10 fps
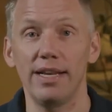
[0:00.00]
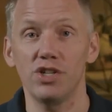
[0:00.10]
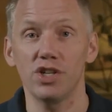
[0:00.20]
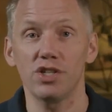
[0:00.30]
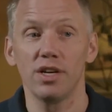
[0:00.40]
And
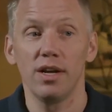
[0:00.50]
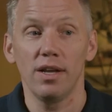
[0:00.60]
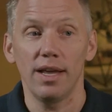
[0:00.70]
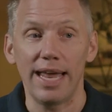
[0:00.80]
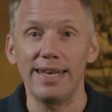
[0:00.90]
just
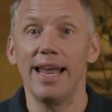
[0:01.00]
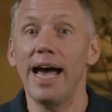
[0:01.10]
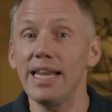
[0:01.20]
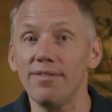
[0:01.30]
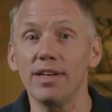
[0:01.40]
and
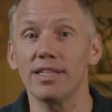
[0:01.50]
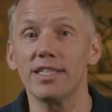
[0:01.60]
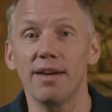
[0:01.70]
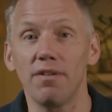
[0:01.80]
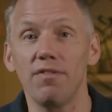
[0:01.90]
not even a
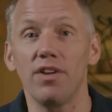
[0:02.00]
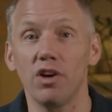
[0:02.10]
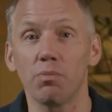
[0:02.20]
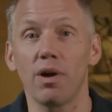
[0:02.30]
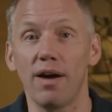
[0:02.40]
seven
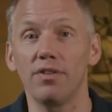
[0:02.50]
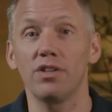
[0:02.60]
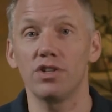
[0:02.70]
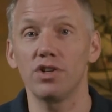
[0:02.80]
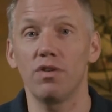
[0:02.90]
figure profit
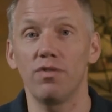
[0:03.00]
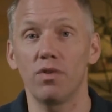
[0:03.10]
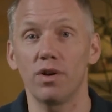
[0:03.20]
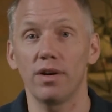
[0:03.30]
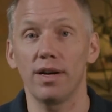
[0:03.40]
to show
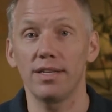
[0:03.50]
for it.